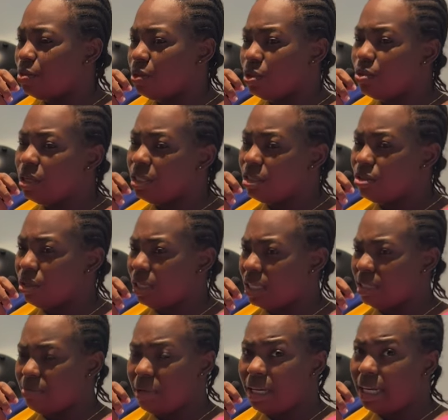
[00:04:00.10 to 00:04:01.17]
one twenty dollars
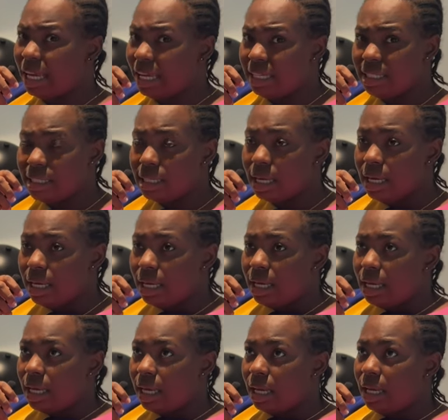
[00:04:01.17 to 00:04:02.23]
per night,
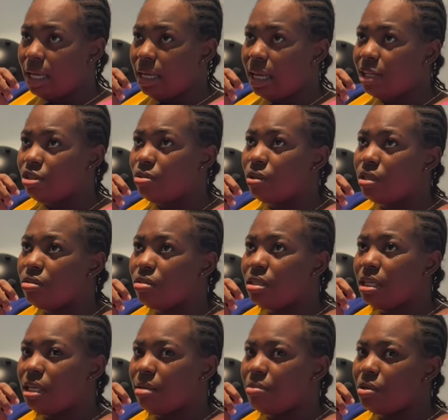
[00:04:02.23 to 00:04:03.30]
and I just wanted to
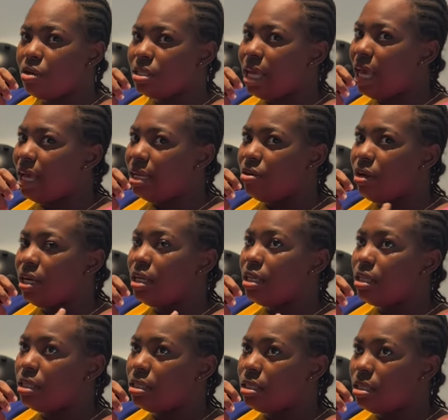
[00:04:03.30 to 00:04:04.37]
stay there because I had already
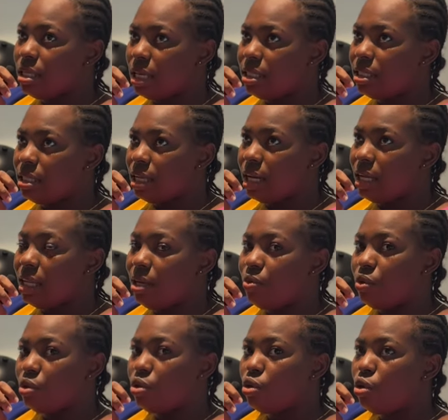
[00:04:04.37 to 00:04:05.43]
searched that it
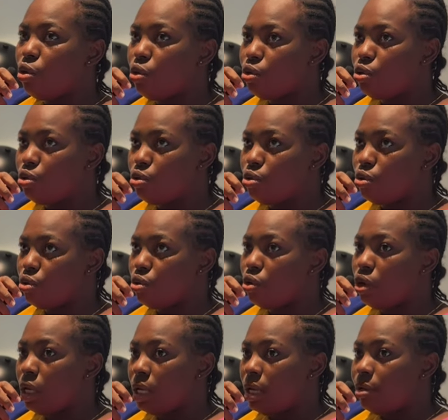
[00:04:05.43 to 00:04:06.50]
was close to
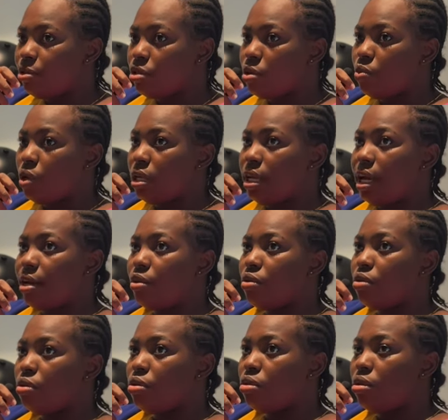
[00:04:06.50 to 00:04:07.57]
somewhere that I
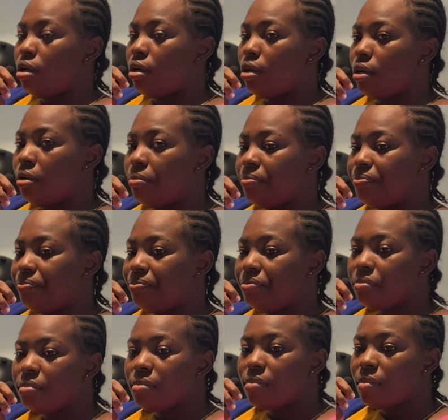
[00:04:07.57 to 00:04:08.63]
could. Um,
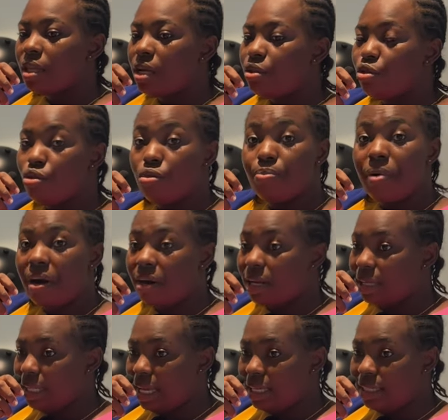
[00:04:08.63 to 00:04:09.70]
do
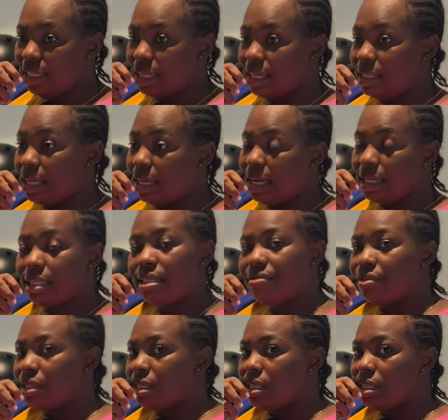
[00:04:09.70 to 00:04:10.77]
paragliding that's an
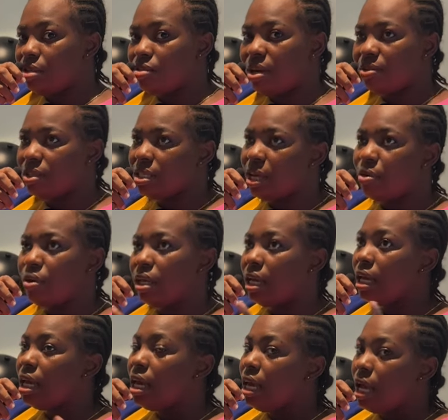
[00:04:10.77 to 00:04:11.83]
activity so i was just like okay
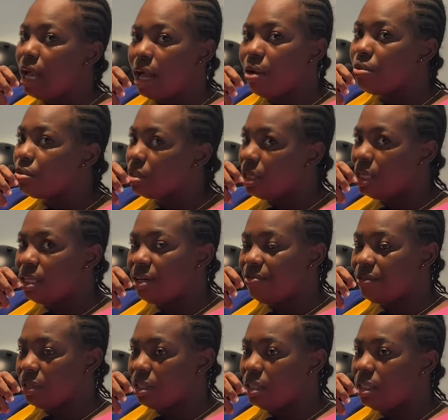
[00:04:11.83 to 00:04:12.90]
i will stay there
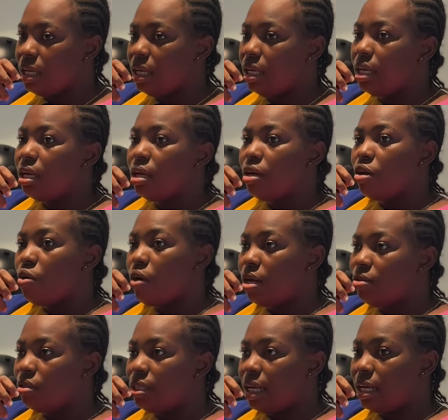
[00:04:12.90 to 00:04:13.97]
for the day go and
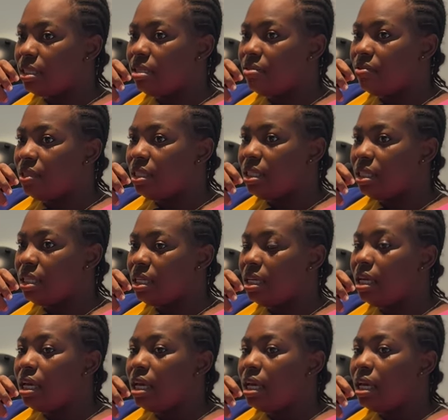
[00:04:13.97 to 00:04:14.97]
do the activity